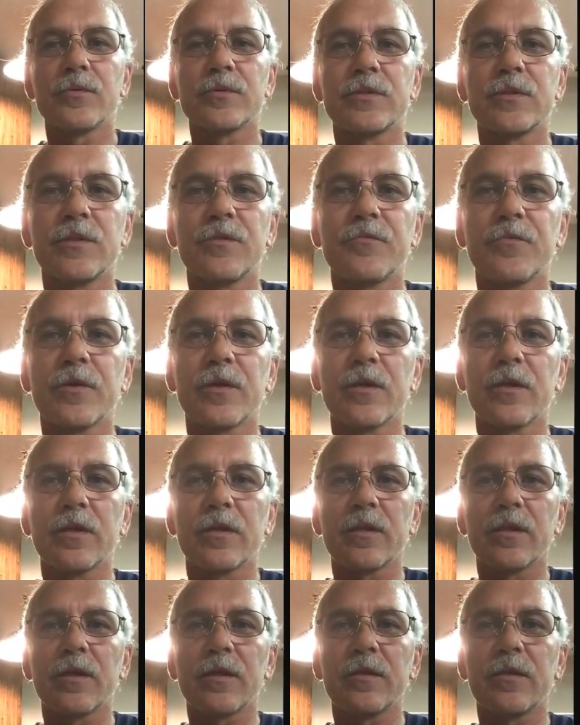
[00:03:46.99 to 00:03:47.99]
we'll see if we can
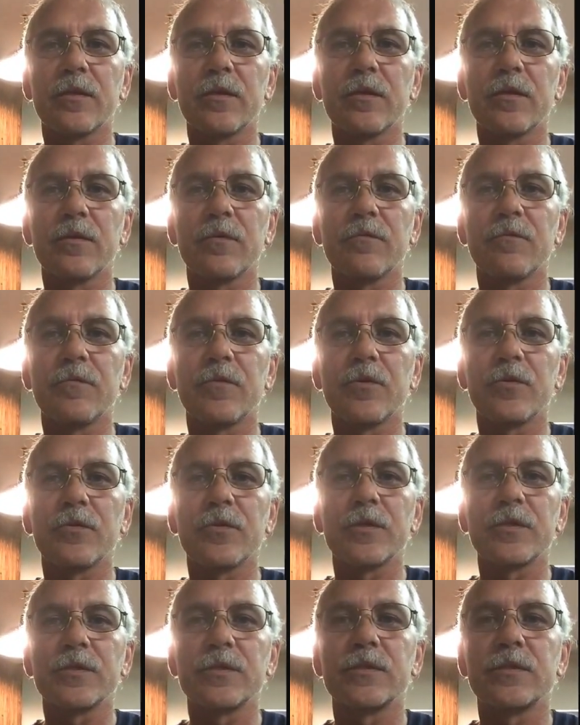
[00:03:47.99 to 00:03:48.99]
get that to
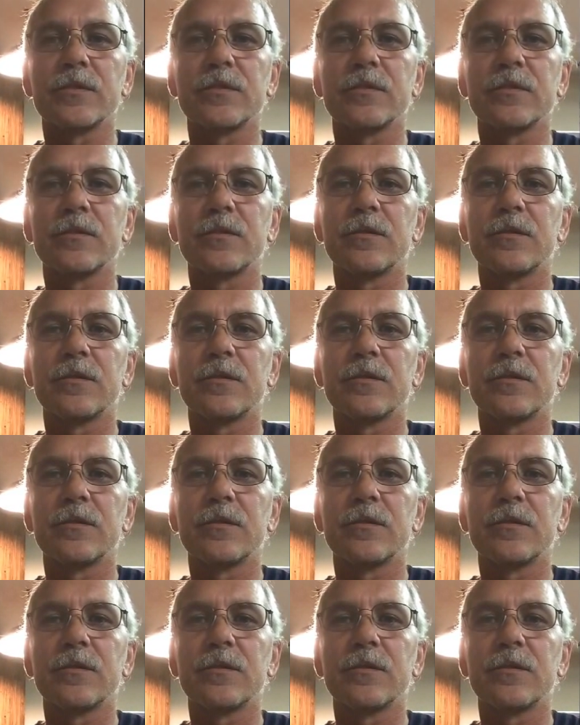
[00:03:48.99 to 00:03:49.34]
focus.